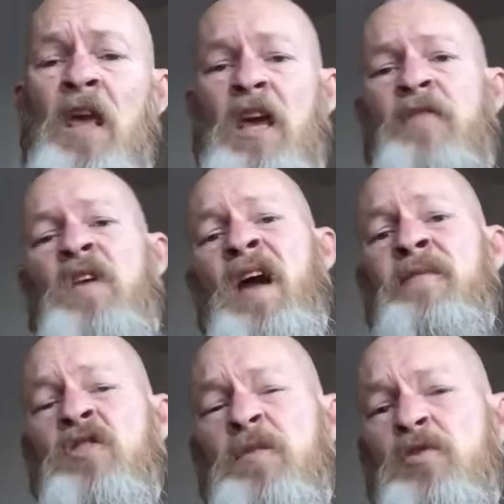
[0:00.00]
If you
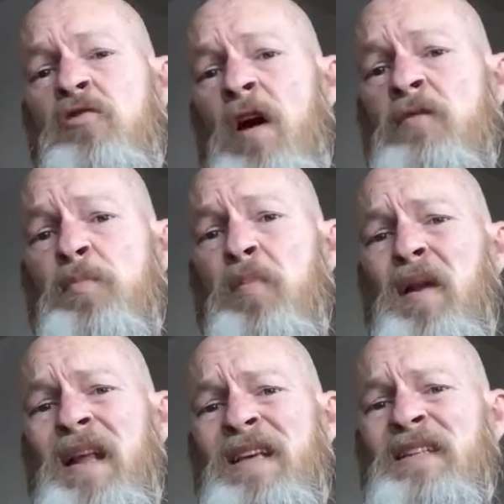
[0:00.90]
haven't subscribed,
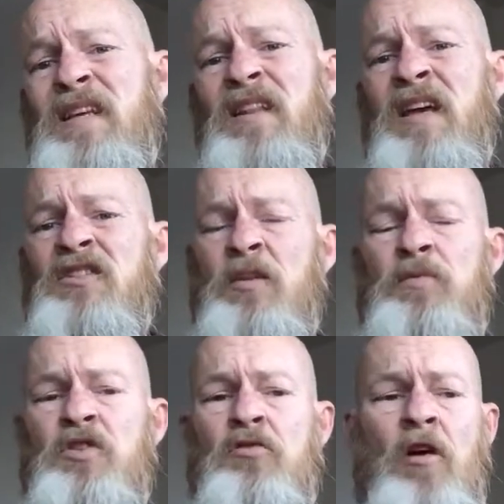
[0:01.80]
please hit that
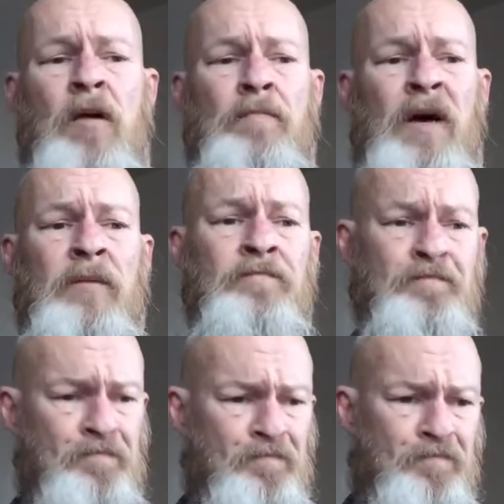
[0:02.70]
subscribe button.